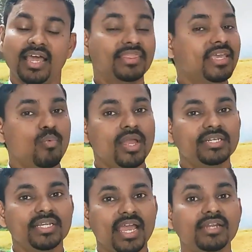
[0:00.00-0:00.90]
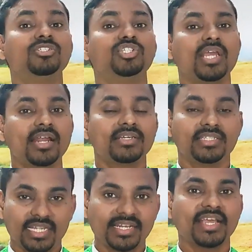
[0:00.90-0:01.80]
and they went and
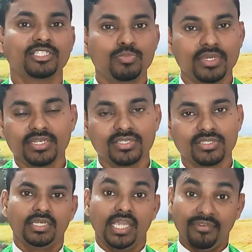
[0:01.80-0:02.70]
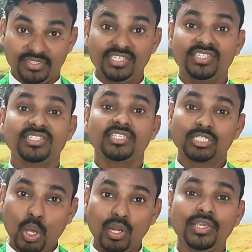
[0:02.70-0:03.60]
shared that experience. If Jesus
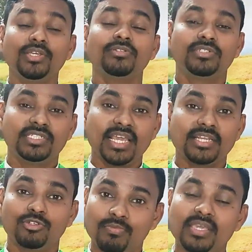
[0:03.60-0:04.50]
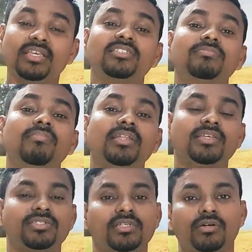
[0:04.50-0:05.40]
is calling you today to be his
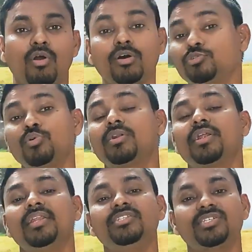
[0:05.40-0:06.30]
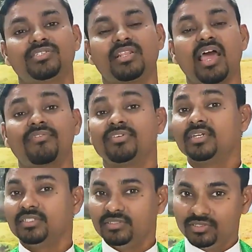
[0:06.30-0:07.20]
minister or to a religious life,
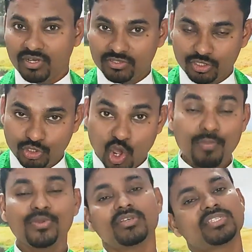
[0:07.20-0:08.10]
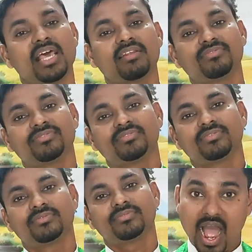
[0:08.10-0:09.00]
do not stop yourself.
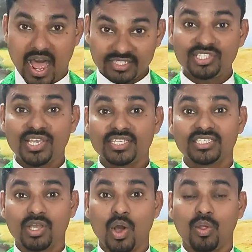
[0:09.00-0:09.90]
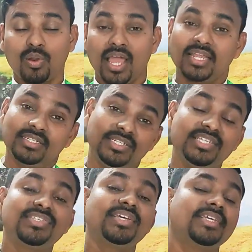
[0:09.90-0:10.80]
Answer his call and
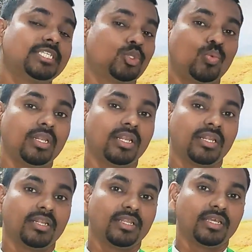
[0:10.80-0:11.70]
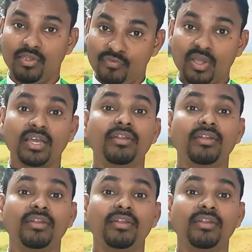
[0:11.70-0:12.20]
discern his will. If you are